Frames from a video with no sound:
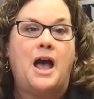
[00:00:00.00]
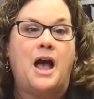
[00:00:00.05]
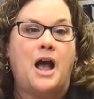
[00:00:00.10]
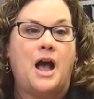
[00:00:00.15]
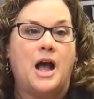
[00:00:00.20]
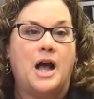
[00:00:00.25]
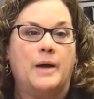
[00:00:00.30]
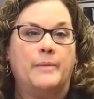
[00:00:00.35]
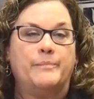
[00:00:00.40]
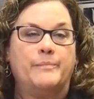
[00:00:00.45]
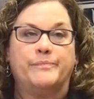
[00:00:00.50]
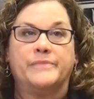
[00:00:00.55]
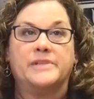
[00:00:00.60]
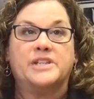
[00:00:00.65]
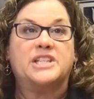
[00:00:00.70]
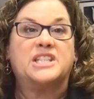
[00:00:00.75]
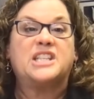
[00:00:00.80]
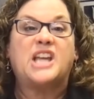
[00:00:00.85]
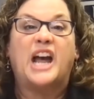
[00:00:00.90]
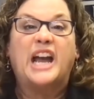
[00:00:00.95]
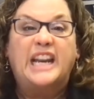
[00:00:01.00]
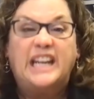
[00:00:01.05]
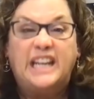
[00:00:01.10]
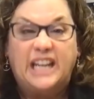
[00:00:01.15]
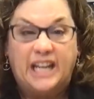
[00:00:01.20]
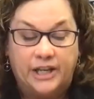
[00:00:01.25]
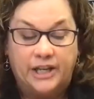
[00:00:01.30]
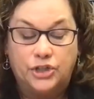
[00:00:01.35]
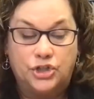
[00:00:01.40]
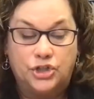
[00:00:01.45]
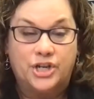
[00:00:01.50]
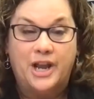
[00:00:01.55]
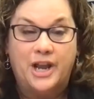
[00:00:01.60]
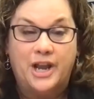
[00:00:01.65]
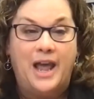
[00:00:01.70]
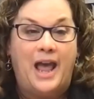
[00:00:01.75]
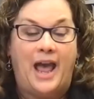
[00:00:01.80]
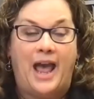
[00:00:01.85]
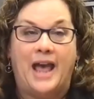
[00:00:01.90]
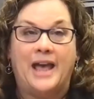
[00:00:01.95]
signage
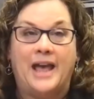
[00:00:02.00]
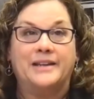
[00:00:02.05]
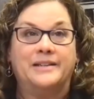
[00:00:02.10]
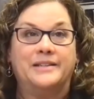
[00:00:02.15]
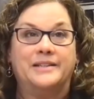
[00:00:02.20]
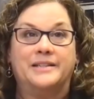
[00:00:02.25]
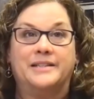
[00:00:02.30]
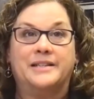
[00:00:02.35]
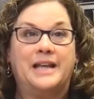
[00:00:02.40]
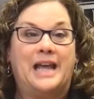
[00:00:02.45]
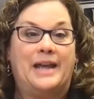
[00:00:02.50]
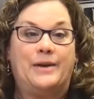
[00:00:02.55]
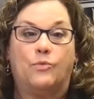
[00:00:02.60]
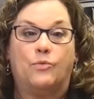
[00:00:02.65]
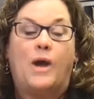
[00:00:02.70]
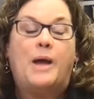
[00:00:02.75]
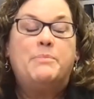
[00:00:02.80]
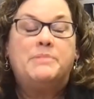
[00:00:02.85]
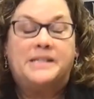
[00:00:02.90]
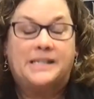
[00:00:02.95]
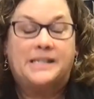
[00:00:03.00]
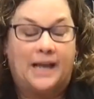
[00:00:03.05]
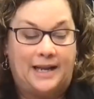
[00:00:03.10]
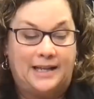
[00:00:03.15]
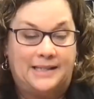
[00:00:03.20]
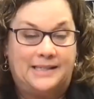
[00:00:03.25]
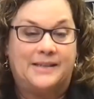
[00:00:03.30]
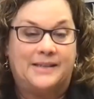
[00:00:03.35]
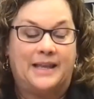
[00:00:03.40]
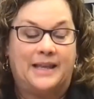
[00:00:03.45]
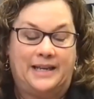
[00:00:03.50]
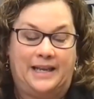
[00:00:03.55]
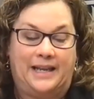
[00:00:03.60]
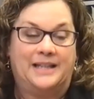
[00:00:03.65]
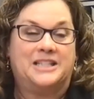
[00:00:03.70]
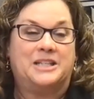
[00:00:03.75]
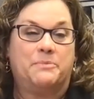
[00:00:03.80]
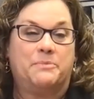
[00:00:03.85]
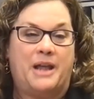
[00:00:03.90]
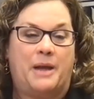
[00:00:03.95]
and websites that
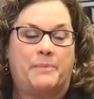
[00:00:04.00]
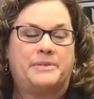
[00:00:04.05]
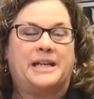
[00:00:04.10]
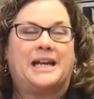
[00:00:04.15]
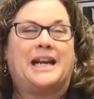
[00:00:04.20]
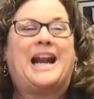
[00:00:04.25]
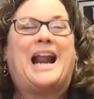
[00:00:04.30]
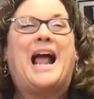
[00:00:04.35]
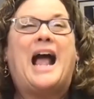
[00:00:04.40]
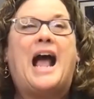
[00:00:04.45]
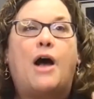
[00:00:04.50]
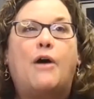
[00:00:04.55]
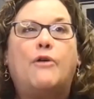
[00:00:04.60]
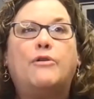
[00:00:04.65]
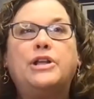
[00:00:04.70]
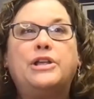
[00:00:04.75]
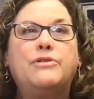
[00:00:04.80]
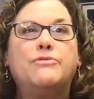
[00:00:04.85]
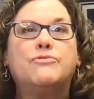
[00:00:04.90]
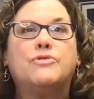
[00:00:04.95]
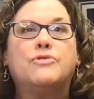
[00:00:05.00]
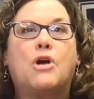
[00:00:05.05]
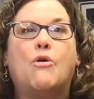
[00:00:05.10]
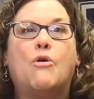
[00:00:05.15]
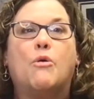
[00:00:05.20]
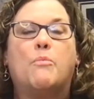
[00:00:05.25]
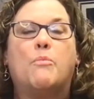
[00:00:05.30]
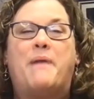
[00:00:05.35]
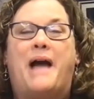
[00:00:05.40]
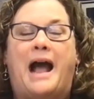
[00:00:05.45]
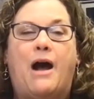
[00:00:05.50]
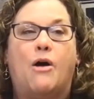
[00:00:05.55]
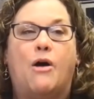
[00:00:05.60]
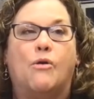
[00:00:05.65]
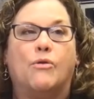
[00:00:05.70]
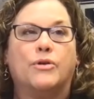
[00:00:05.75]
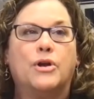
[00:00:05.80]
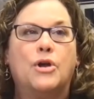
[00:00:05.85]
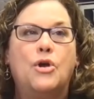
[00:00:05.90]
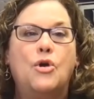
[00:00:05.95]
need to be updated. How do you go
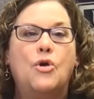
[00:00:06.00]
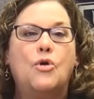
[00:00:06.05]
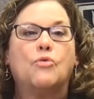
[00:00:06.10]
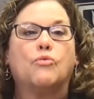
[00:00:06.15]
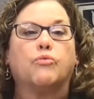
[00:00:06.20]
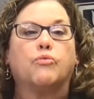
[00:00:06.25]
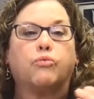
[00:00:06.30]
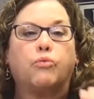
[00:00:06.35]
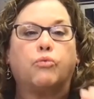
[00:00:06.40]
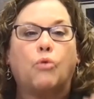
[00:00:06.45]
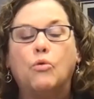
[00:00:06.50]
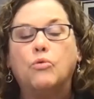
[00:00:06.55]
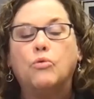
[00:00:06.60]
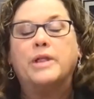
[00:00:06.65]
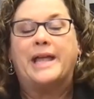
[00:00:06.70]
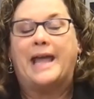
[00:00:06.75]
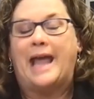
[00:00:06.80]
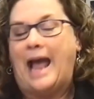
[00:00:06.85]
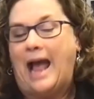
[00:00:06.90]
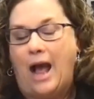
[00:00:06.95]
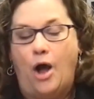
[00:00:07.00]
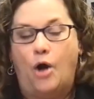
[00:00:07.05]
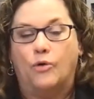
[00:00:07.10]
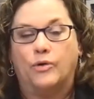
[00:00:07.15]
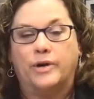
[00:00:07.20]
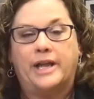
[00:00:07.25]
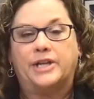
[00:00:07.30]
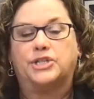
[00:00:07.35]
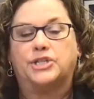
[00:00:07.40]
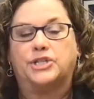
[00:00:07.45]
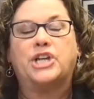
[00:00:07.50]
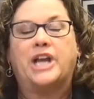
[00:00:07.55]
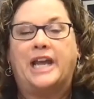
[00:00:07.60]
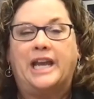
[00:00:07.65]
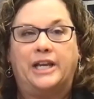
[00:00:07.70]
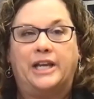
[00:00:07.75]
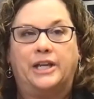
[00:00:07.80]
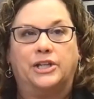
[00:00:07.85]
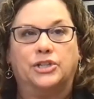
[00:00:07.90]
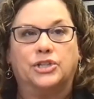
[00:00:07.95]
about rolling out a
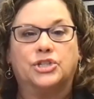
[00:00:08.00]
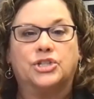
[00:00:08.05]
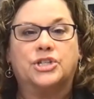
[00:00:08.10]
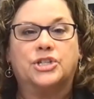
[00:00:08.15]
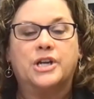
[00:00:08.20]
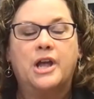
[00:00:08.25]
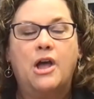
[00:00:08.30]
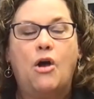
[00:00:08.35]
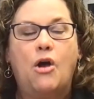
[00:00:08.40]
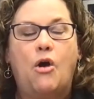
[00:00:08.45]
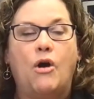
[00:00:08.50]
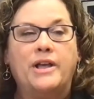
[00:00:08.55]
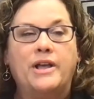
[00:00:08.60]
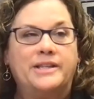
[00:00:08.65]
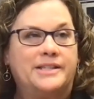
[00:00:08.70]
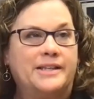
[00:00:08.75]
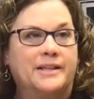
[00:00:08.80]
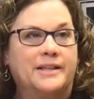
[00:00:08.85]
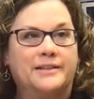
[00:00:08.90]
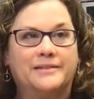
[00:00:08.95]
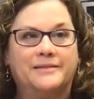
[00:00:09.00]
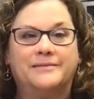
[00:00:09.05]
change? Is it,